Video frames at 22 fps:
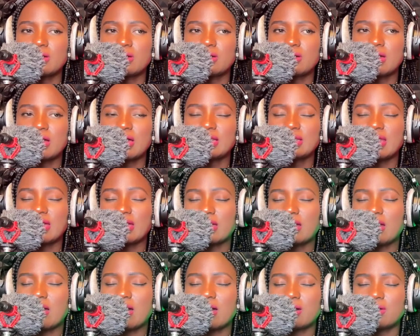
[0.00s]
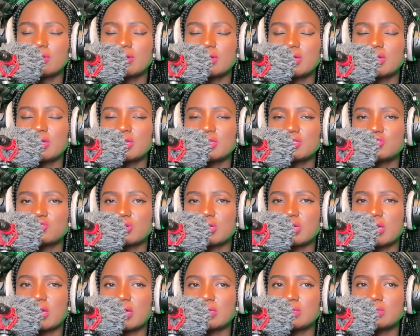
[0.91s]
I like how
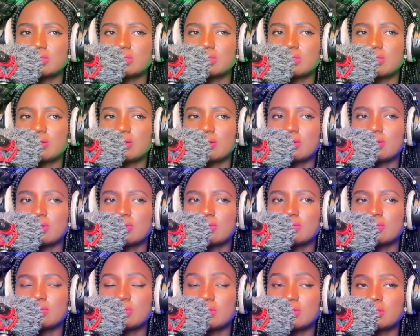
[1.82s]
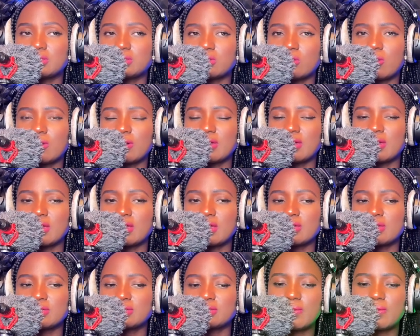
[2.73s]
intricate the song
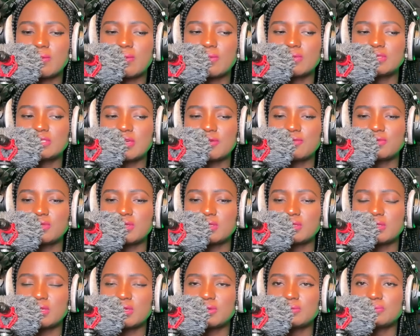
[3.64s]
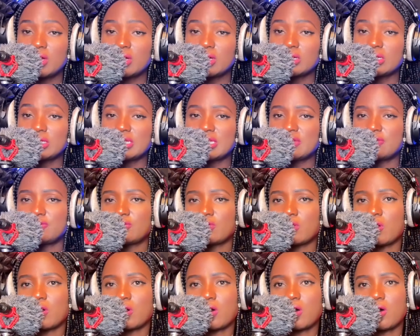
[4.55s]
is. Definitely leave
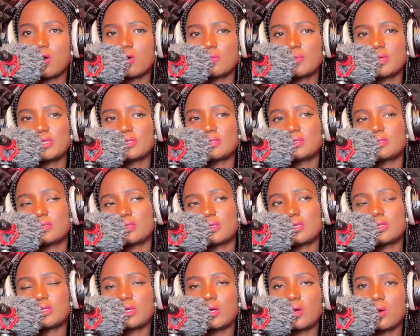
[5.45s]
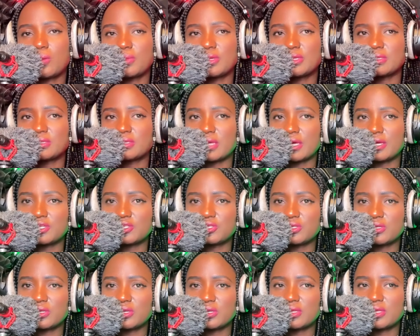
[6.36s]
your comments in the comment
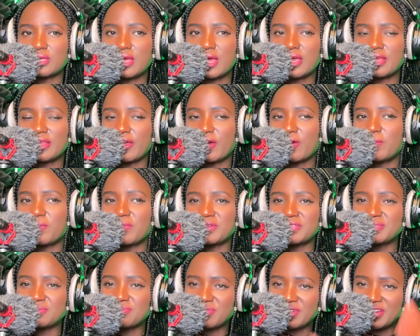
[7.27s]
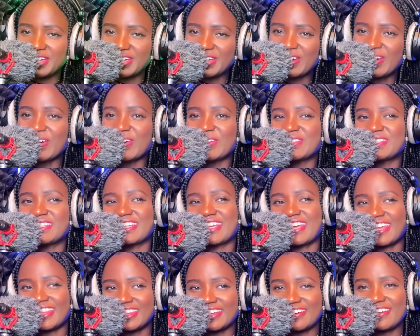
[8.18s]
section and help us bring it all
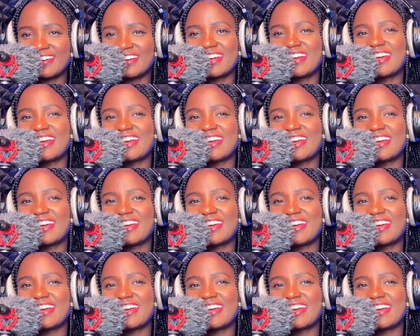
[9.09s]
together.